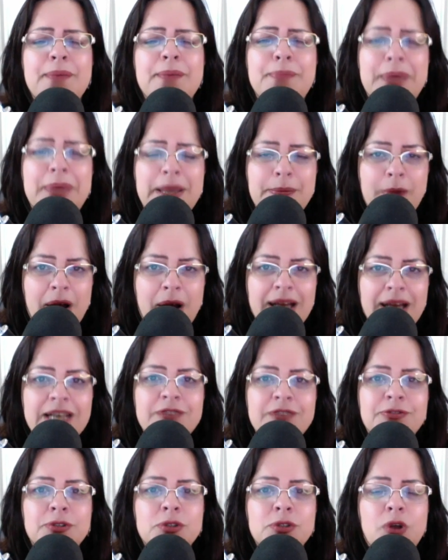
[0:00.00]
be
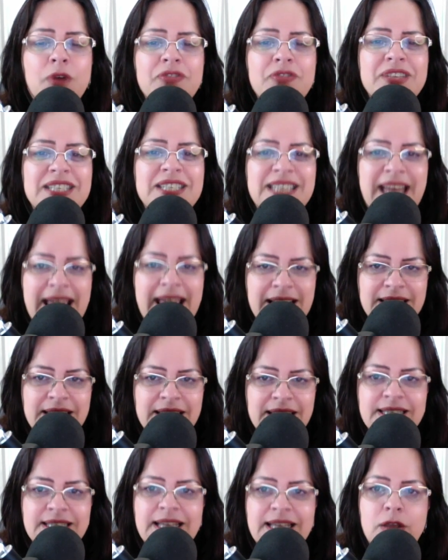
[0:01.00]
mindful of the
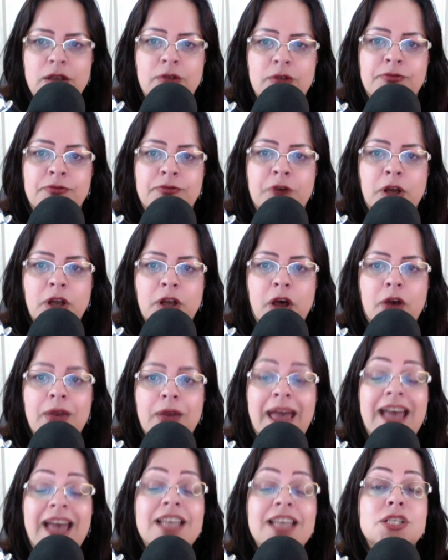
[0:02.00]
tactics that you follow
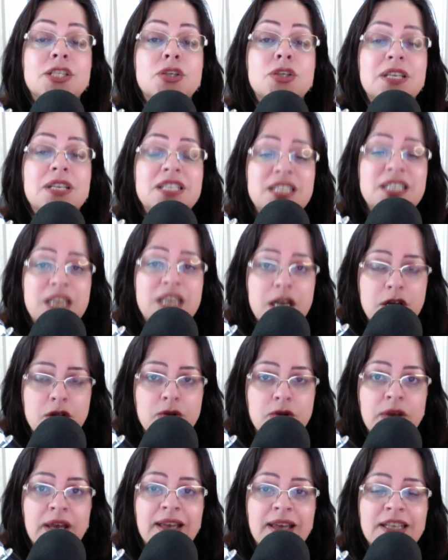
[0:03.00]
as you
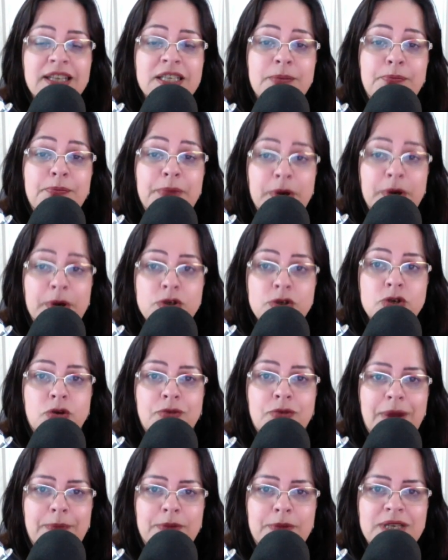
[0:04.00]
continue to build your
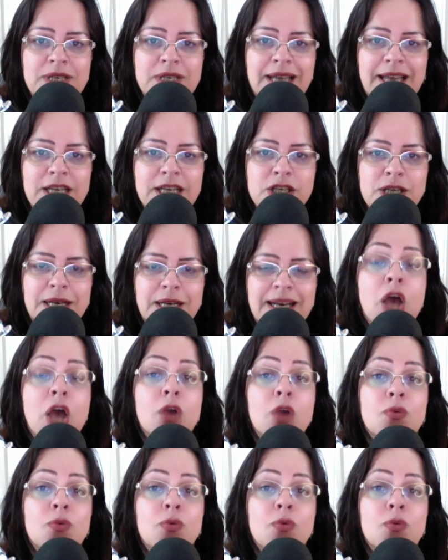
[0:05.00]
reputation.